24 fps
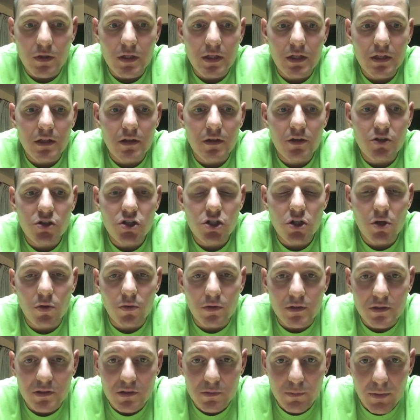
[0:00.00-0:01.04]
we need to show
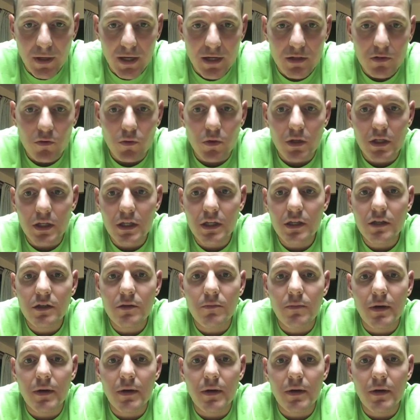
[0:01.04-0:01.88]
respect we need